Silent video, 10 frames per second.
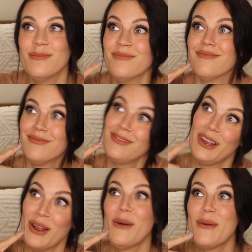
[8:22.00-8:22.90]

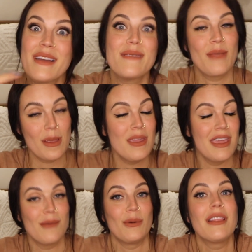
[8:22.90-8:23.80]
you know what, maybe
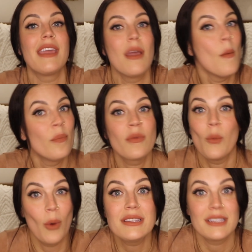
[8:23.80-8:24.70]
he really
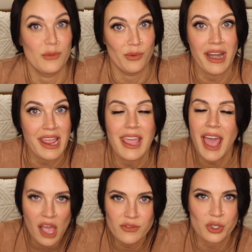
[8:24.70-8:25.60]
wasn't ready
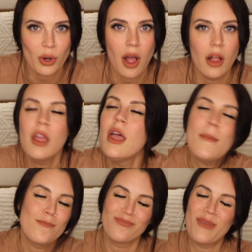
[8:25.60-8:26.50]
after all.
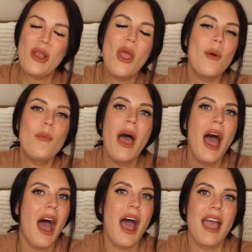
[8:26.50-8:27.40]
But nope,
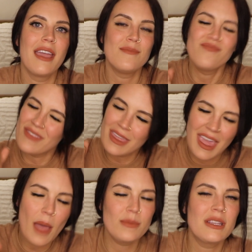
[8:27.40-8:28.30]
I
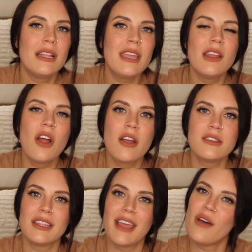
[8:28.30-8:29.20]
kept clinging on
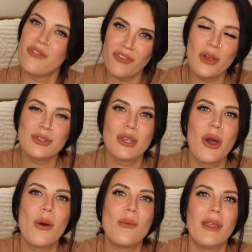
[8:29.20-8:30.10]
to that false
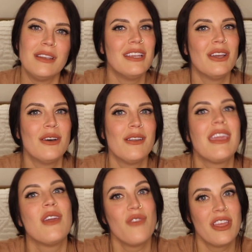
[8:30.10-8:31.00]
hope until
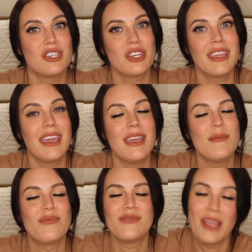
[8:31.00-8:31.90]
he
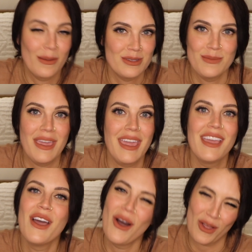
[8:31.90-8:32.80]
eventually dumped
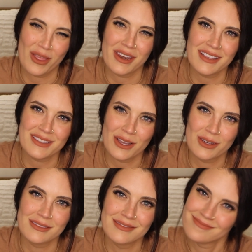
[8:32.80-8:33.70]
me all on his
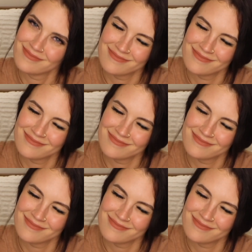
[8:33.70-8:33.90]
own.